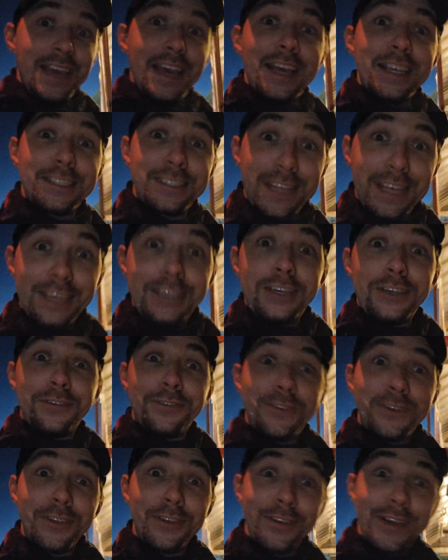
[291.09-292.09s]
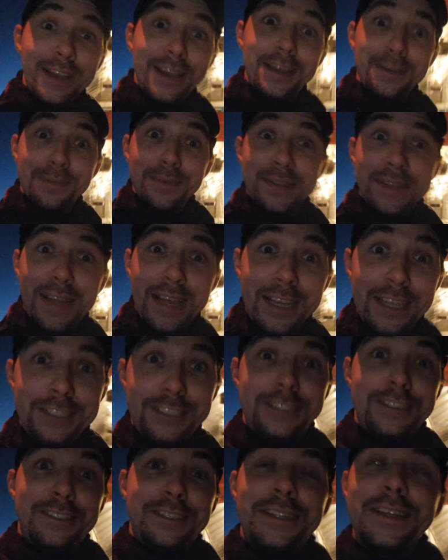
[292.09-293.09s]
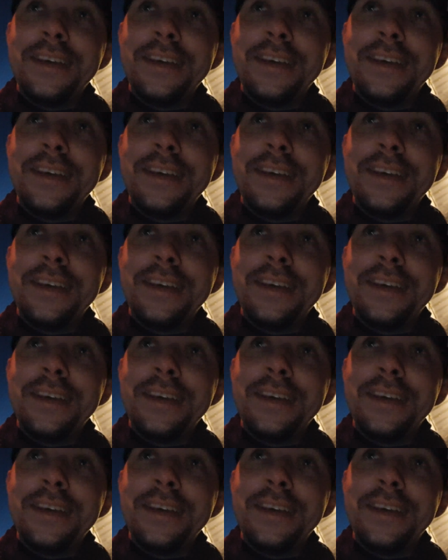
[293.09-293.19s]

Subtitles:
Yes, thank you for the recommendation.